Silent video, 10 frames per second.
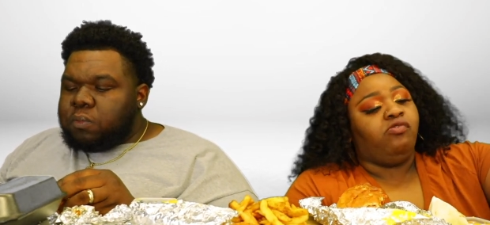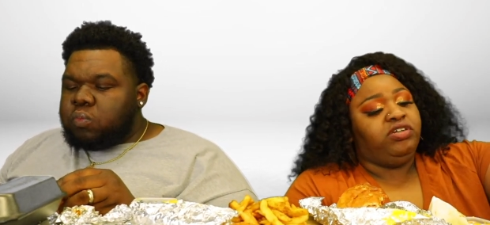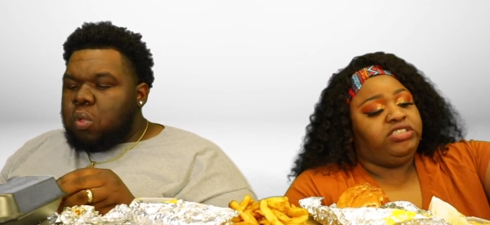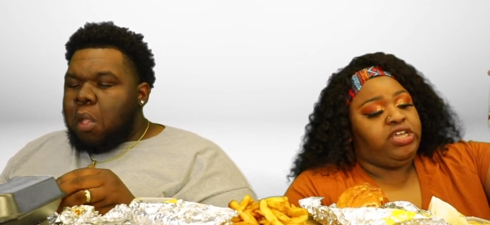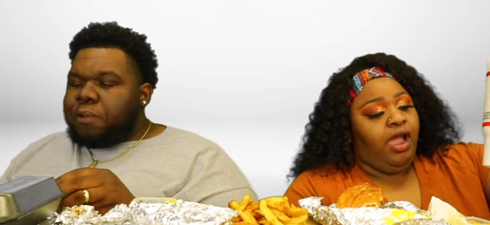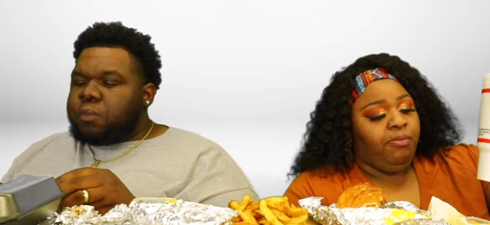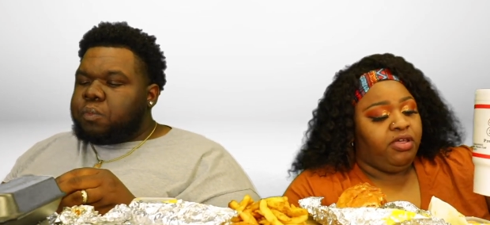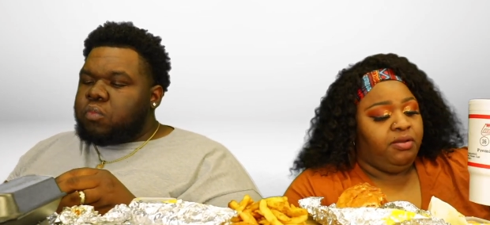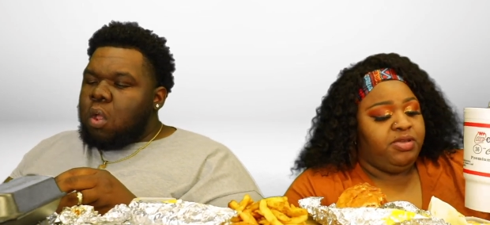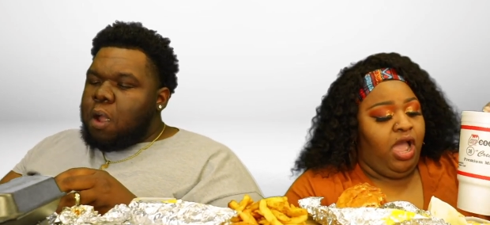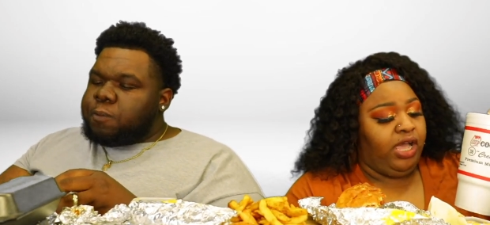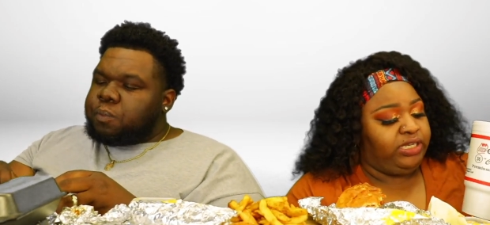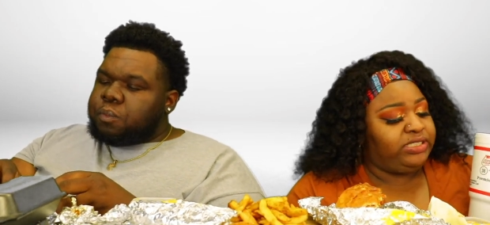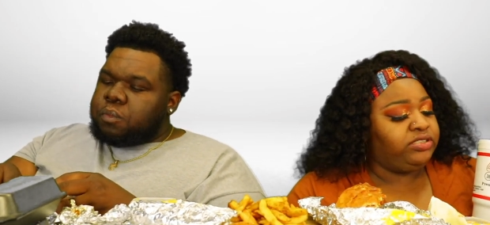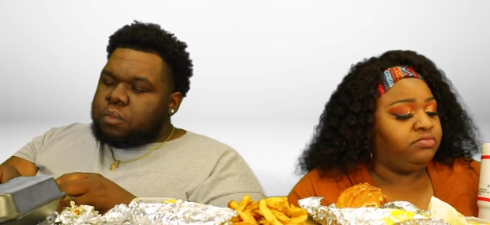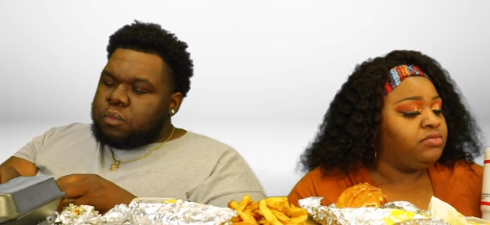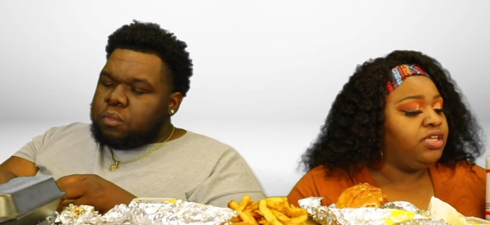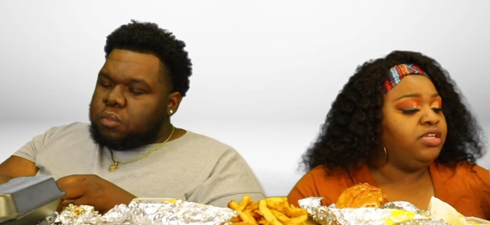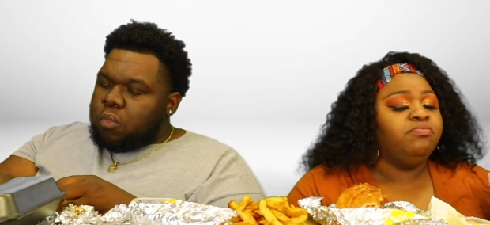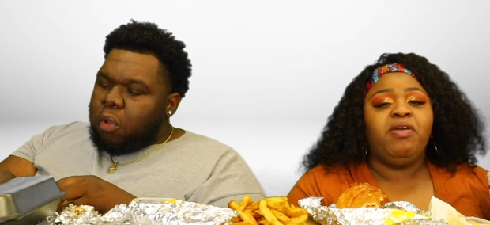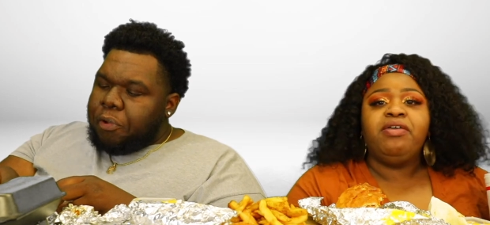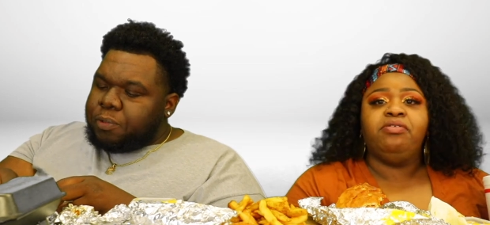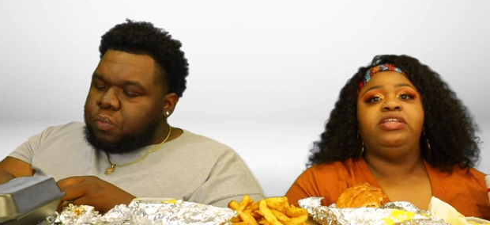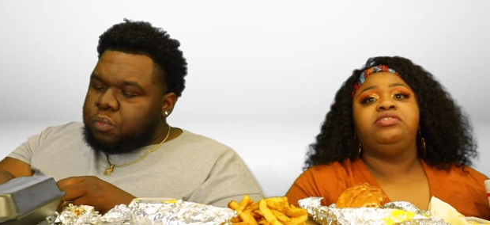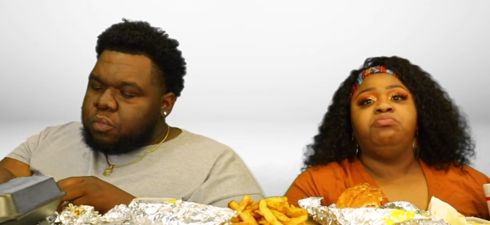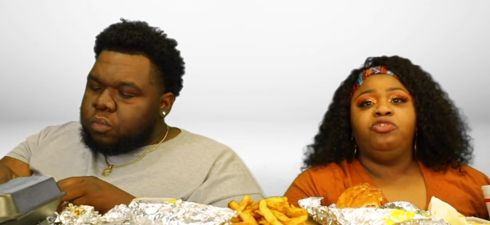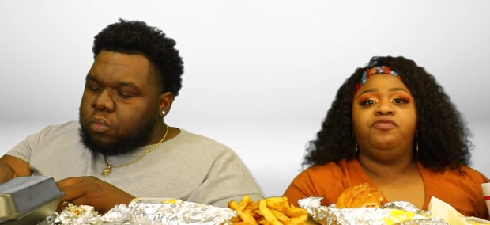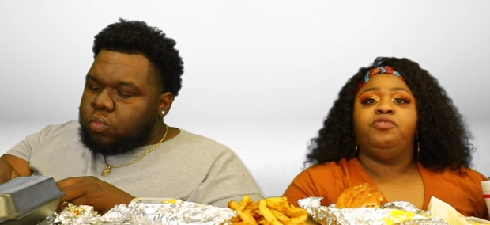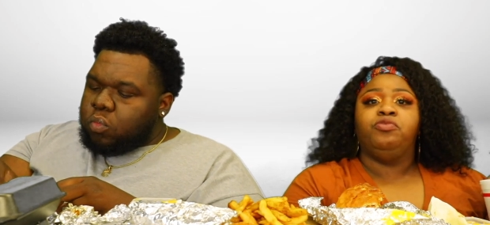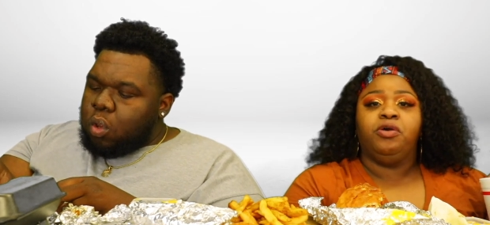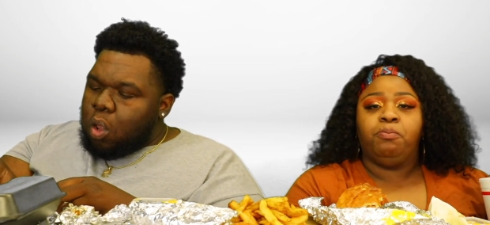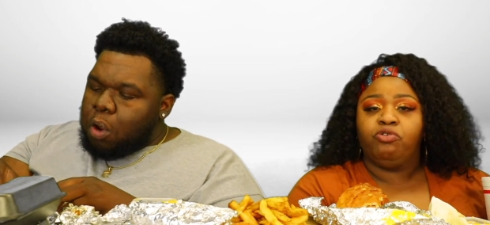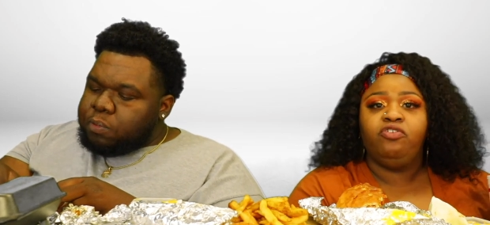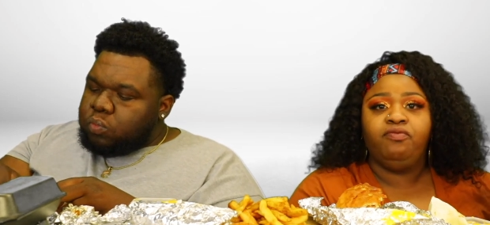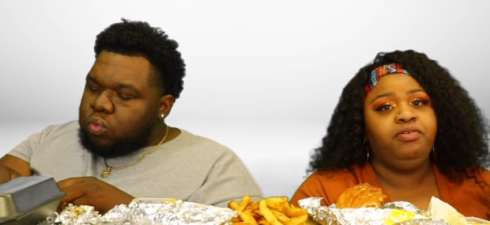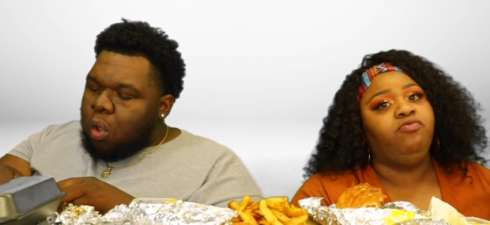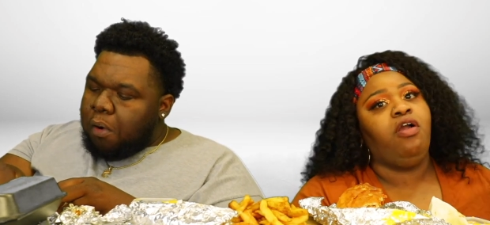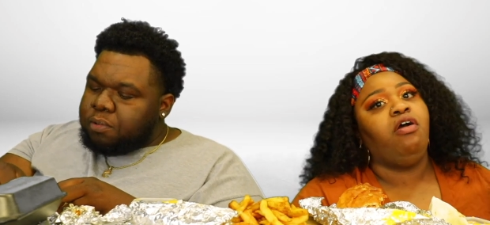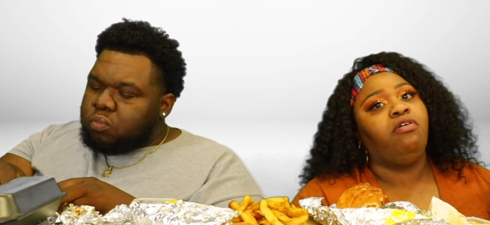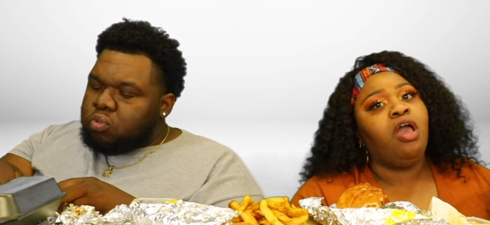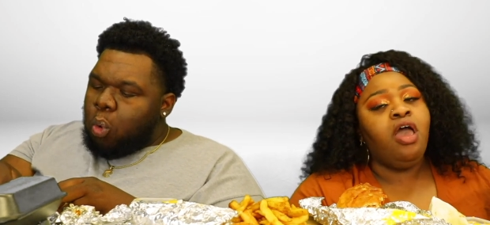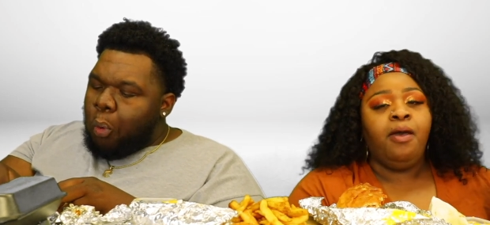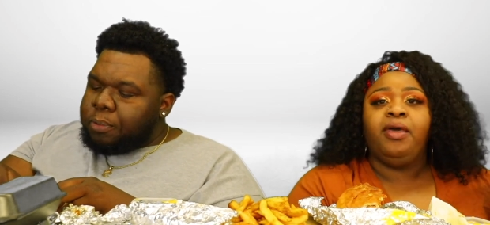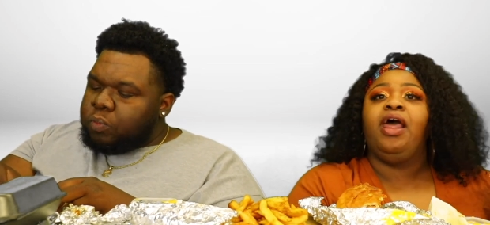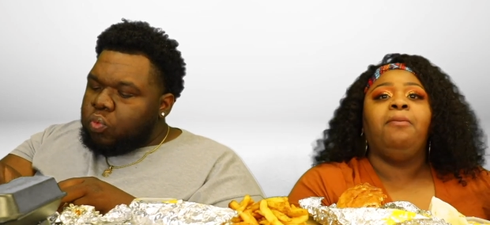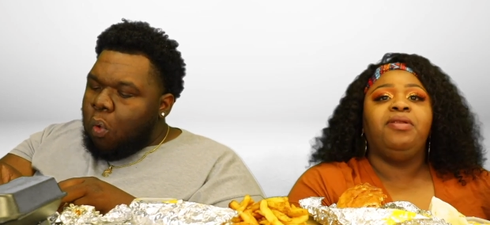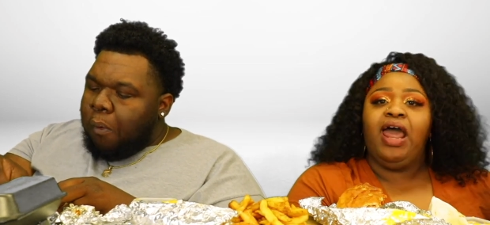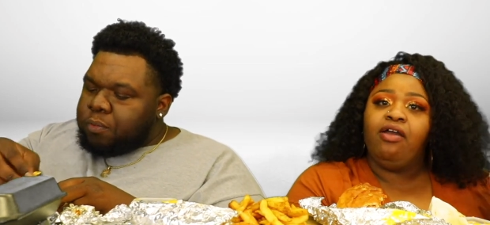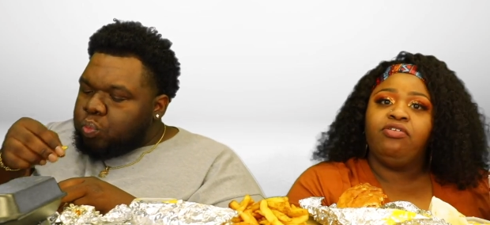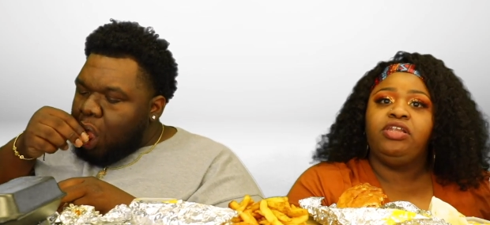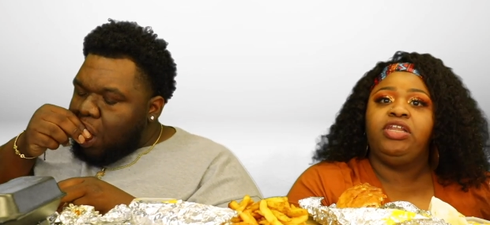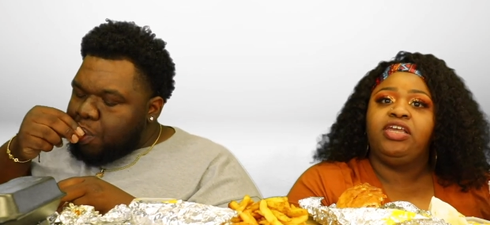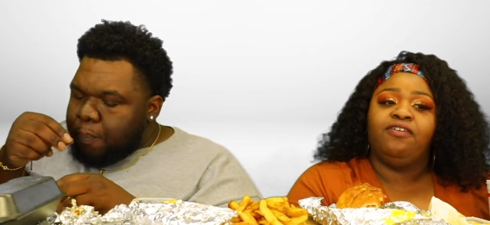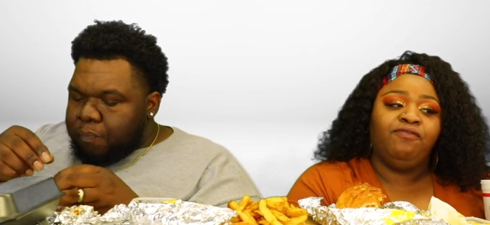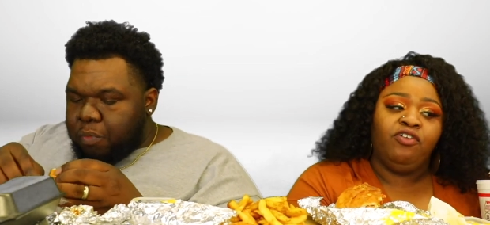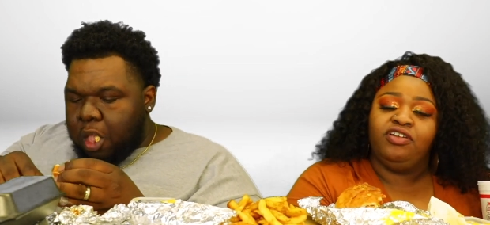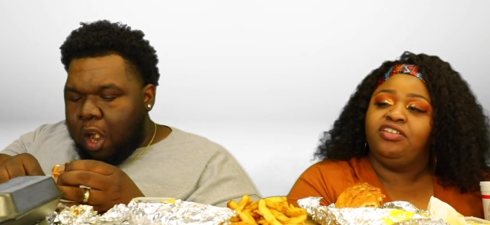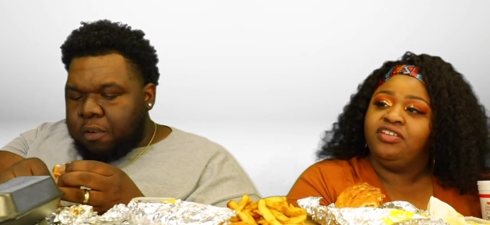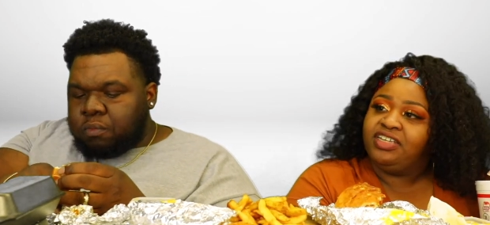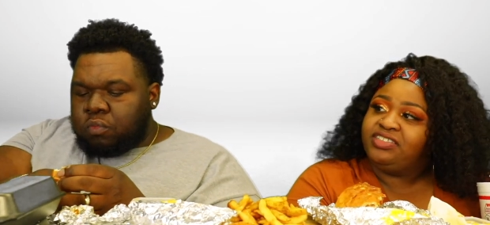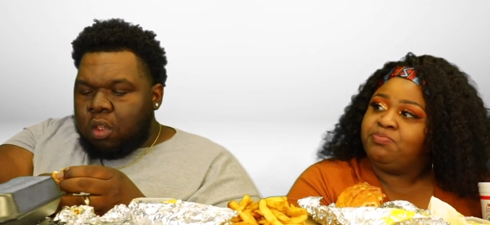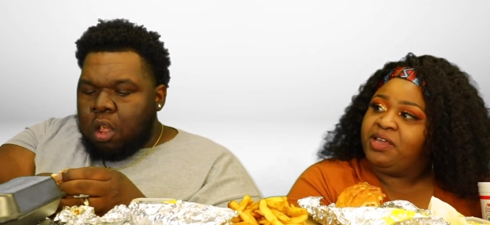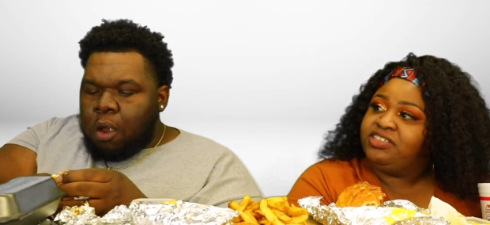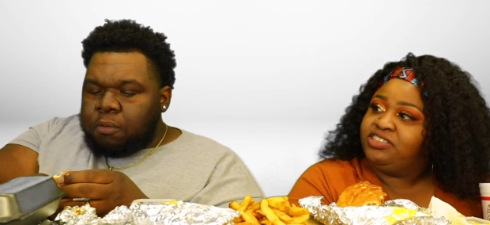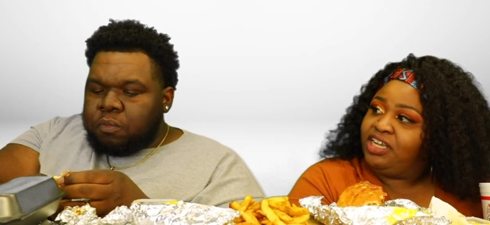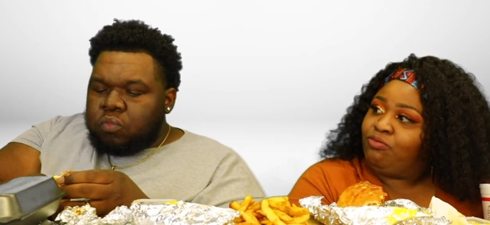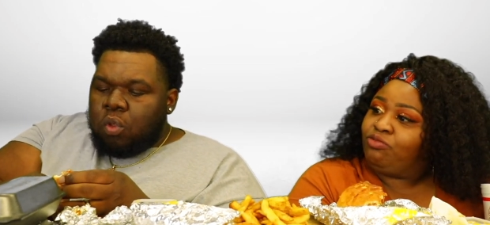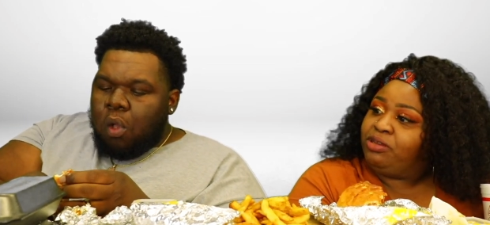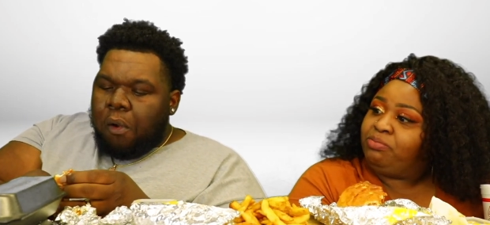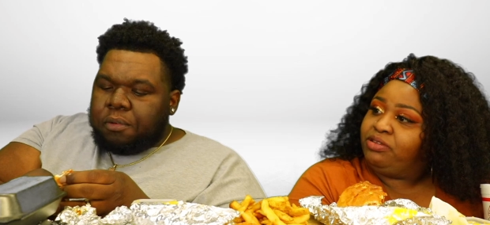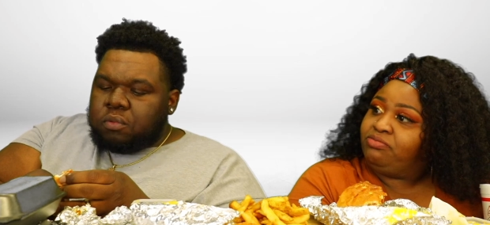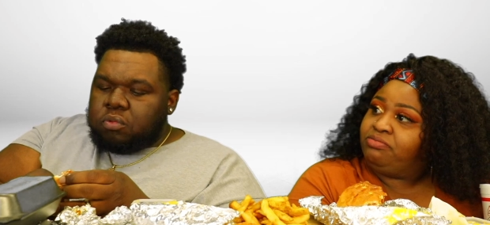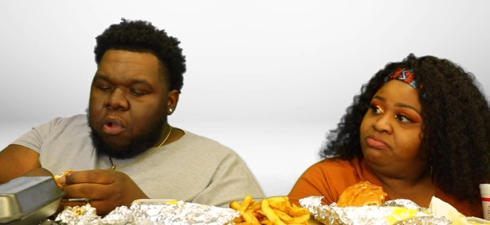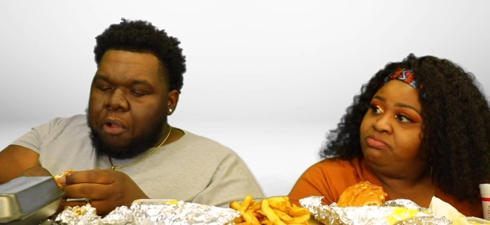Speaker 1: Which I'm going to be honest, and maybe this movie will prove me wrong, but I'm not really looking forward to this Space Jam reboot.